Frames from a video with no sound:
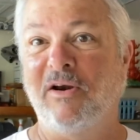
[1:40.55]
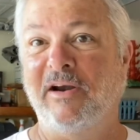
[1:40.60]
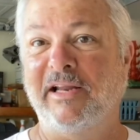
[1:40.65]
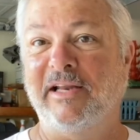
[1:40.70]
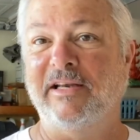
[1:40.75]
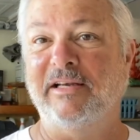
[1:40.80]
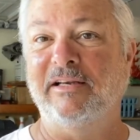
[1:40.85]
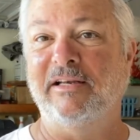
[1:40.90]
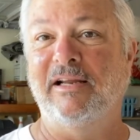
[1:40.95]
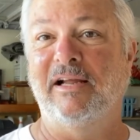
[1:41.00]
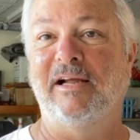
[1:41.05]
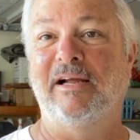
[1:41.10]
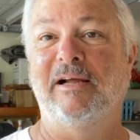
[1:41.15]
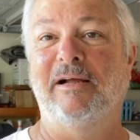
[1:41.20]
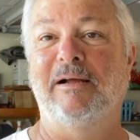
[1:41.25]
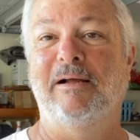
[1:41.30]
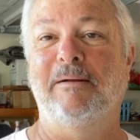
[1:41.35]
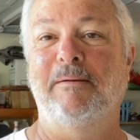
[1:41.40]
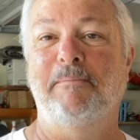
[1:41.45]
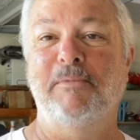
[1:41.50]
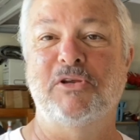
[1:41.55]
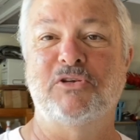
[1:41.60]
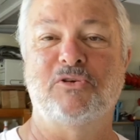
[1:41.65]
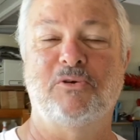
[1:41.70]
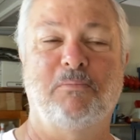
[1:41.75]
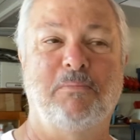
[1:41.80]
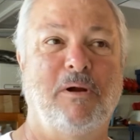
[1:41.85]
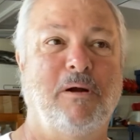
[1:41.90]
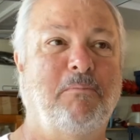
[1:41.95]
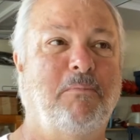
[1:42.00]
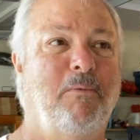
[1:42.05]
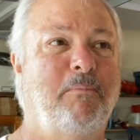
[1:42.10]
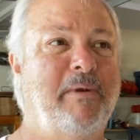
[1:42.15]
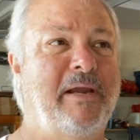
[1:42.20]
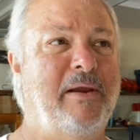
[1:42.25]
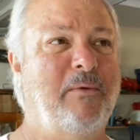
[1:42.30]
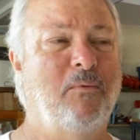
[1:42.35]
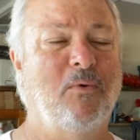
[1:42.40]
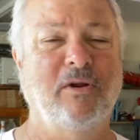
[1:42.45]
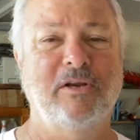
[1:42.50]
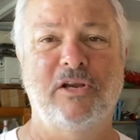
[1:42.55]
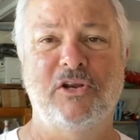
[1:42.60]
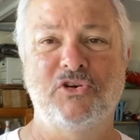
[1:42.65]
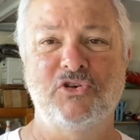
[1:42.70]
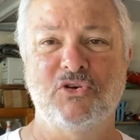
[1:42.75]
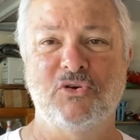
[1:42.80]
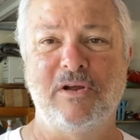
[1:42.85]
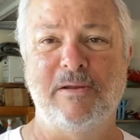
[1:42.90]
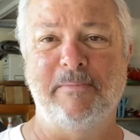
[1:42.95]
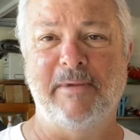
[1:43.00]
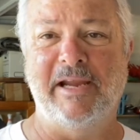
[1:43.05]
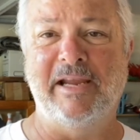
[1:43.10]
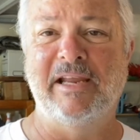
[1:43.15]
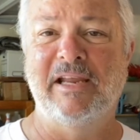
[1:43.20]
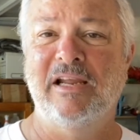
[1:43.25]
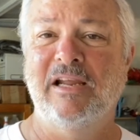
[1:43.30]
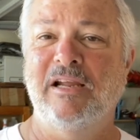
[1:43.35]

and Mr. Bumblebee wanted to join me.